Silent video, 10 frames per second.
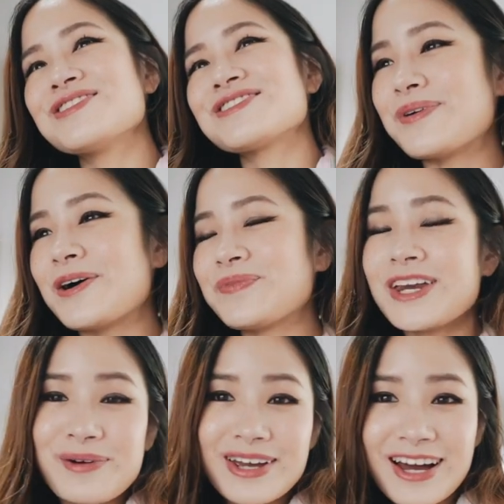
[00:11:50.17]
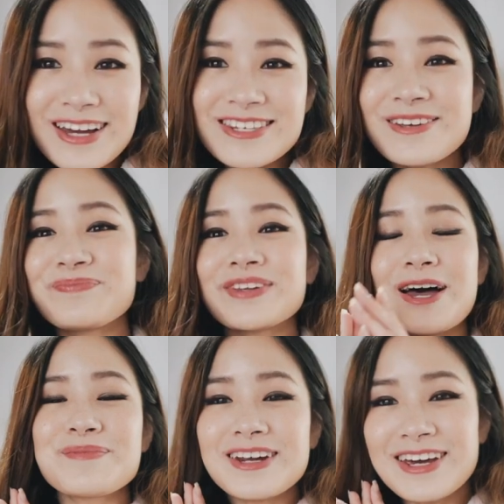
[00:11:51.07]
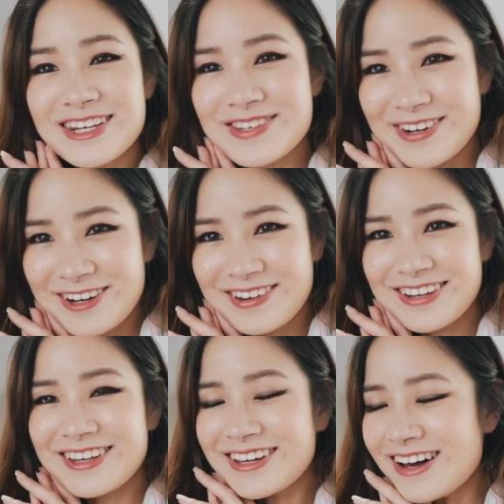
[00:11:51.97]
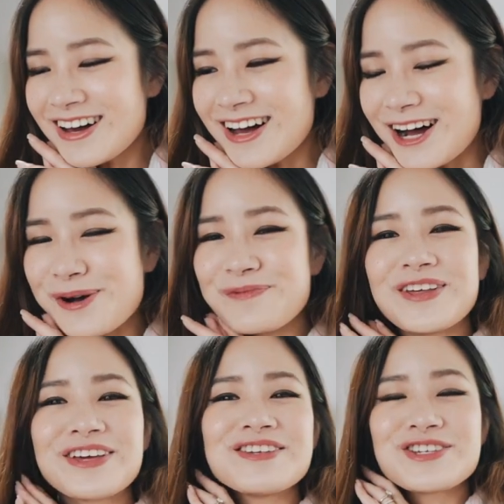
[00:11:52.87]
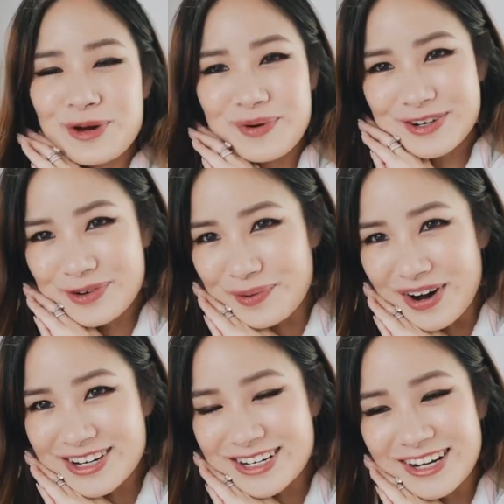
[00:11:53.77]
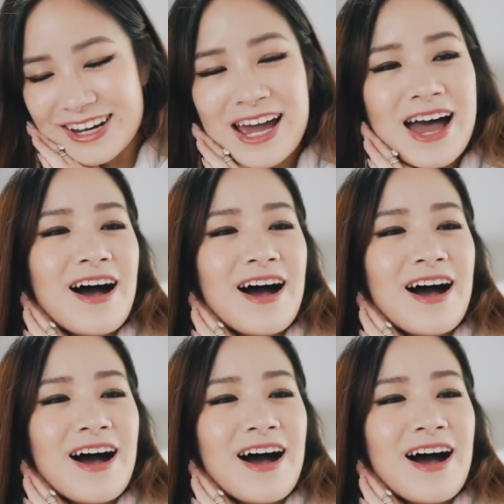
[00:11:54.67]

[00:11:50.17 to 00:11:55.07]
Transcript: So, but anyway, guys, I'm going to end this video here. Um, thank you so much for watching.